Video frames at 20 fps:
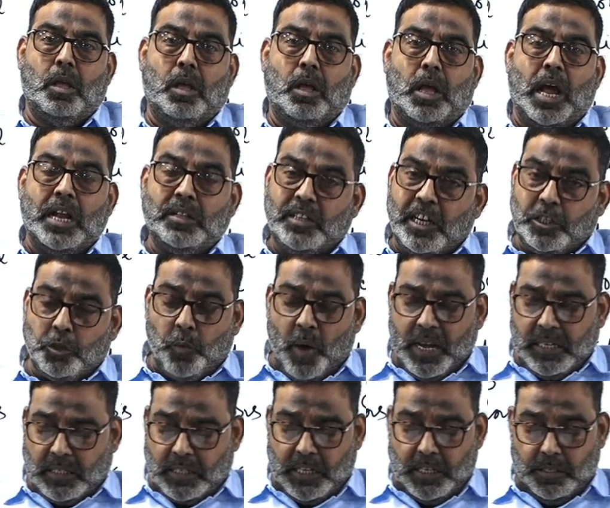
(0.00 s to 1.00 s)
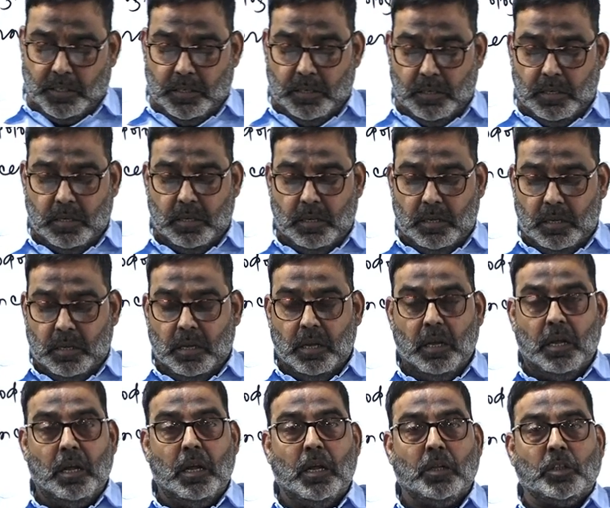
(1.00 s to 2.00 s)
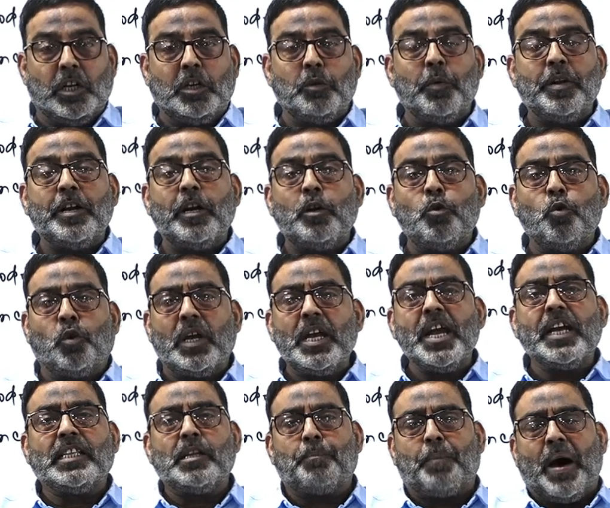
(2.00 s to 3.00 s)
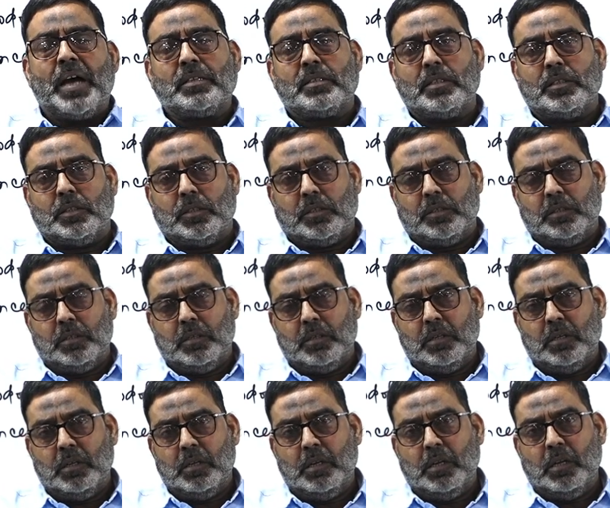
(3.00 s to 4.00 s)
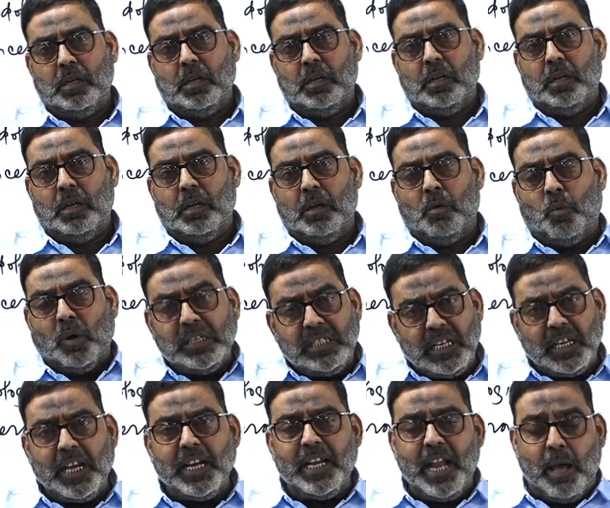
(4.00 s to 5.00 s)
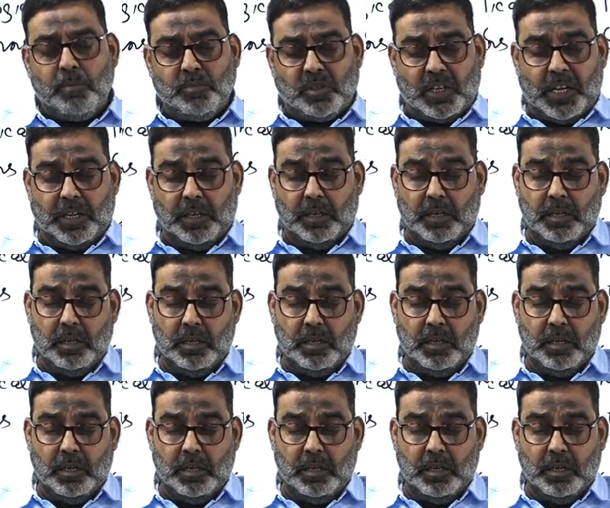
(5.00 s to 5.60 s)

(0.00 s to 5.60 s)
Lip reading: And that's why I said that when you're looking at the Parsons, once again I'm saying,